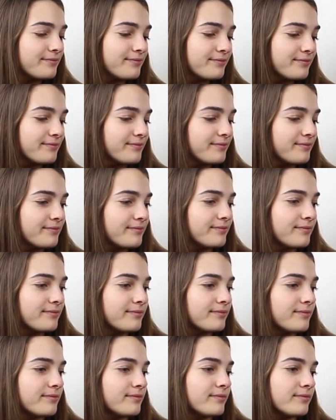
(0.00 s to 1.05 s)

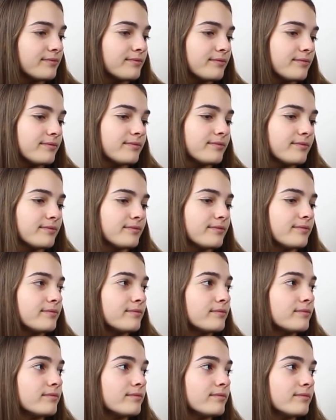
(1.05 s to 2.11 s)

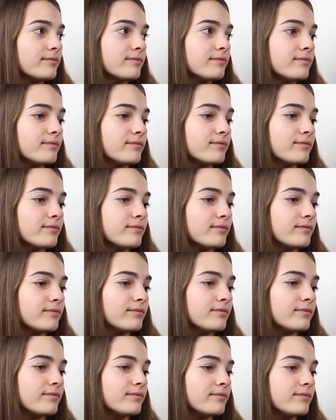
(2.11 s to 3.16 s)

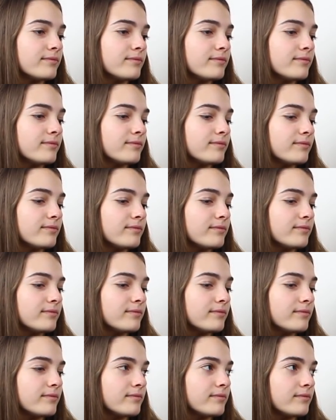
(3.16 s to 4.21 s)

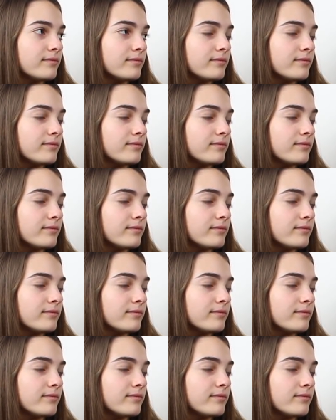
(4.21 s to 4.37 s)
(not speaking)